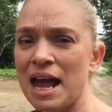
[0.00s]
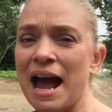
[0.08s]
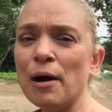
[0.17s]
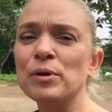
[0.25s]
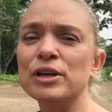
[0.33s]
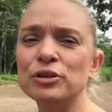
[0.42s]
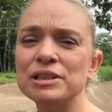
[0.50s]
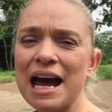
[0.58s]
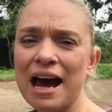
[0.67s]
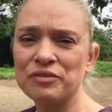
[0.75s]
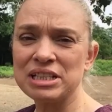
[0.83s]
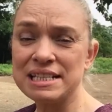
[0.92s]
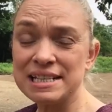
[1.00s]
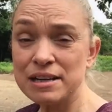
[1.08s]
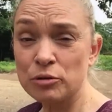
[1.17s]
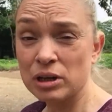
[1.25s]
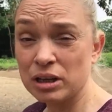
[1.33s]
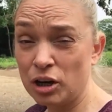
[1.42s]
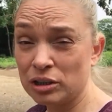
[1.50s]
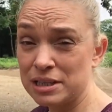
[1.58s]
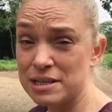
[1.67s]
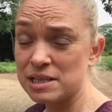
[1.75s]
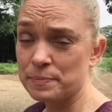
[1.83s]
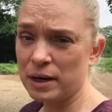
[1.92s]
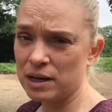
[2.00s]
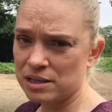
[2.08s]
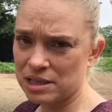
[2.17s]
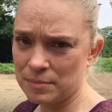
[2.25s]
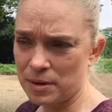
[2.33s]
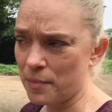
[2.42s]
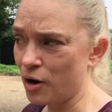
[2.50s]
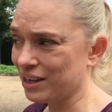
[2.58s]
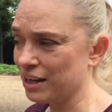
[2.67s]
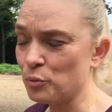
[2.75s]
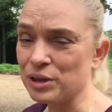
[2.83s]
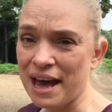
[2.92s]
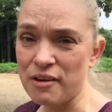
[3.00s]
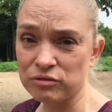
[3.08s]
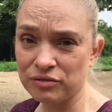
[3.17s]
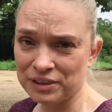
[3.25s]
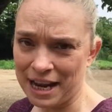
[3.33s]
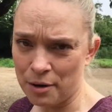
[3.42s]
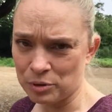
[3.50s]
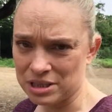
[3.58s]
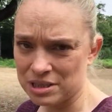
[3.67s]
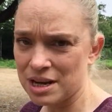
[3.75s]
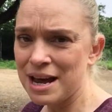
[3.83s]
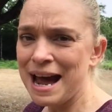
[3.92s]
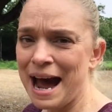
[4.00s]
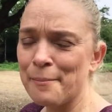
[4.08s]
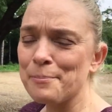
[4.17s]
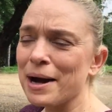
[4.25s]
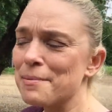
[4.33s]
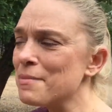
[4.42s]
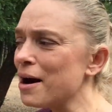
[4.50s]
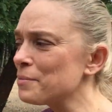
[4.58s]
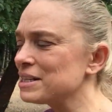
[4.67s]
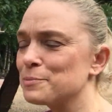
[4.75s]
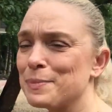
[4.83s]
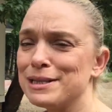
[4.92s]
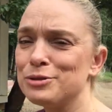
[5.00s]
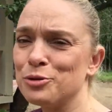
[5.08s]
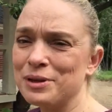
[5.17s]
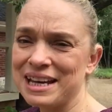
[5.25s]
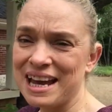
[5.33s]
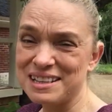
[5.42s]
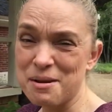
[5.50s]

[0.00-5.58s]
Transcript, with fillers: And we couldn't have a secret garden inspired summer market without flowers. And my mum has been doing an